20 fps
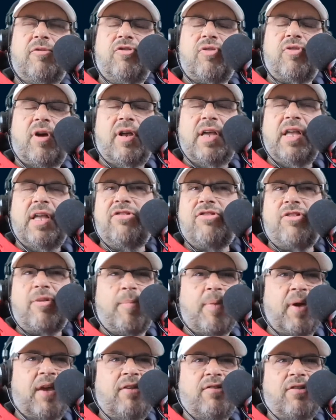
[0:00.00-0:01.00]

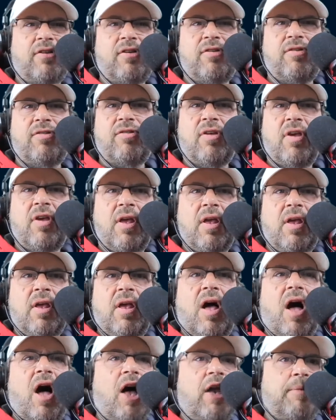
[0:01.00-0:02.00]
Instapages,
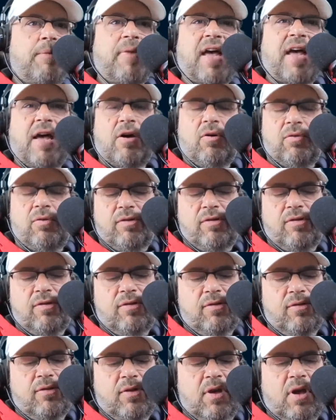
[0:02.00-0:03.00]

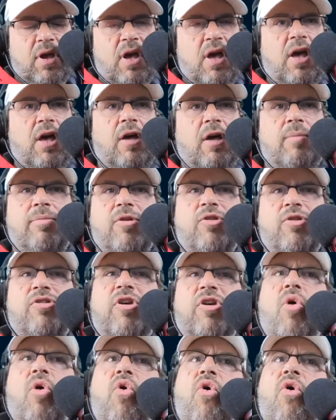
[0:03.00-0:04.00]
Unbounce. There's a
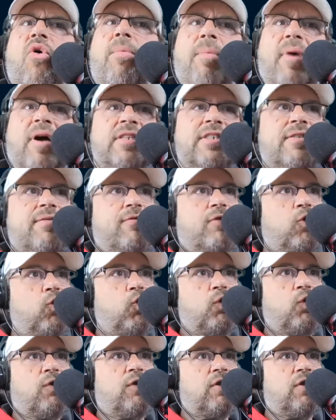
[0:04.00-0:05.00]
whole bunch of
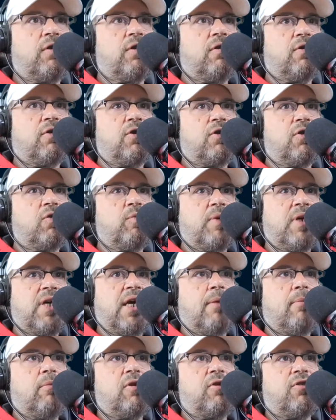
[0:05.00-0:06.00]
tools to be
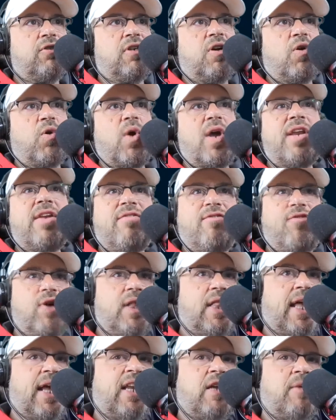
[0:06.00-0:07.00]
able to create a free
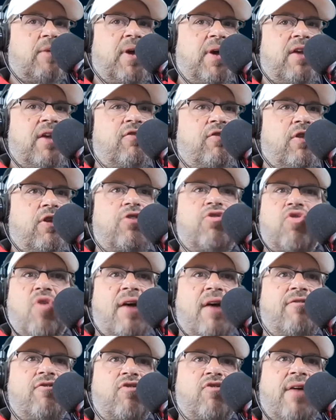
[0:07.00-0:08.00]
landing page and then
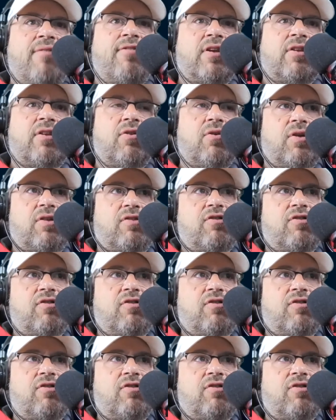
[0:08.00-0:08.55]
drive traffic to it.